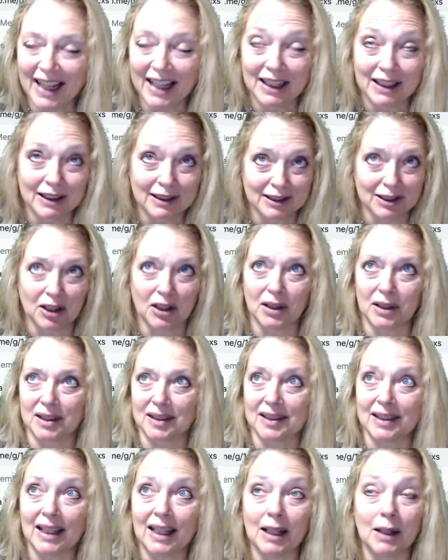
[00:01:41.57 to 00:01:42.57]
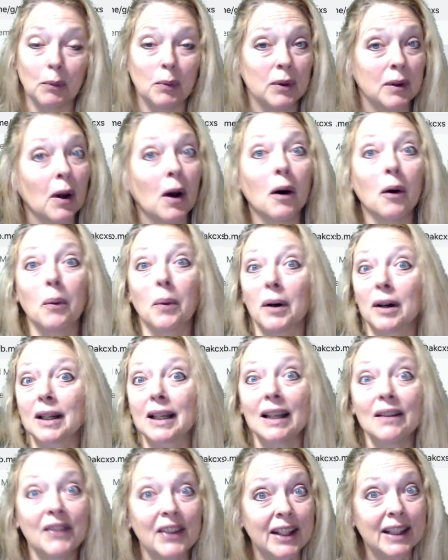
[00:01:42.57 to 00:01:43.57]
and it's hard to say, no, we're
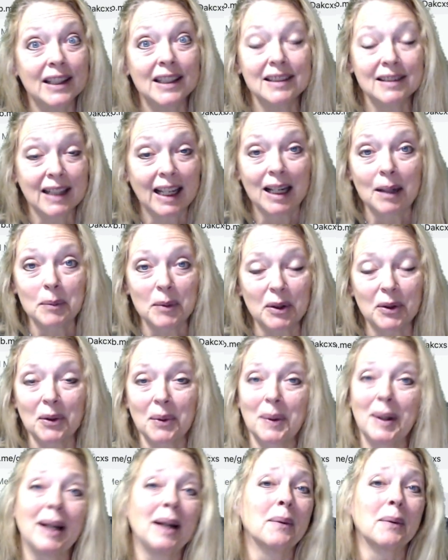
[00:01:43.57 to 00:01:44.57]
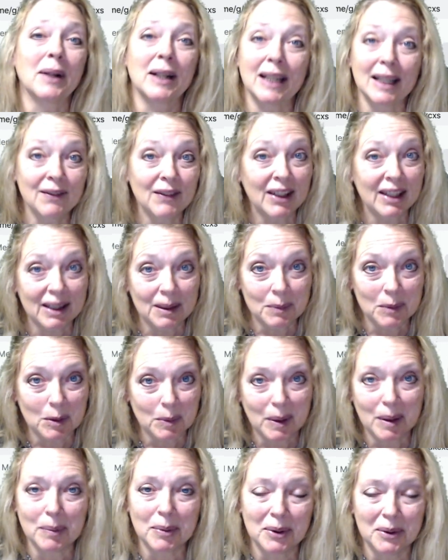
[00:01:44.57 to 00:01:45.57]
giving these cameras away. We're giving them to
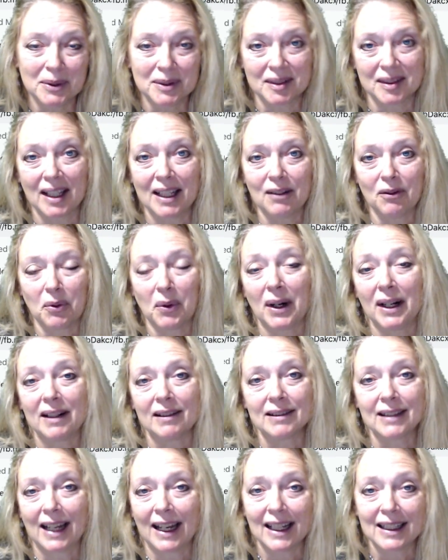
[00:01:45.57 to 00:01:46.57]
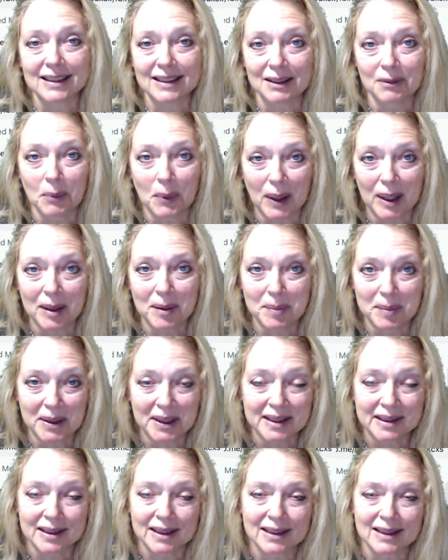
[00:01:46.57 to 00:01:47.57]
people who save wild cats in wild
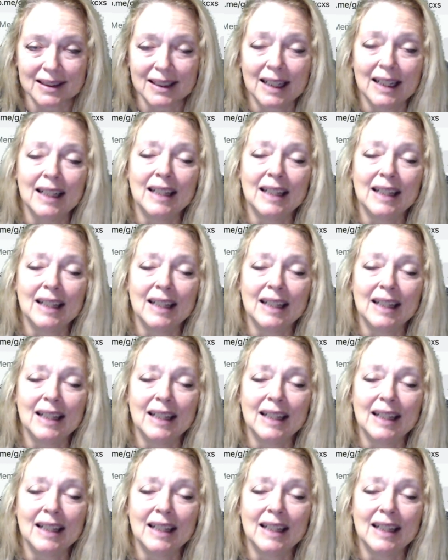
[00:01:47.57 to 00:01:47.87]
places.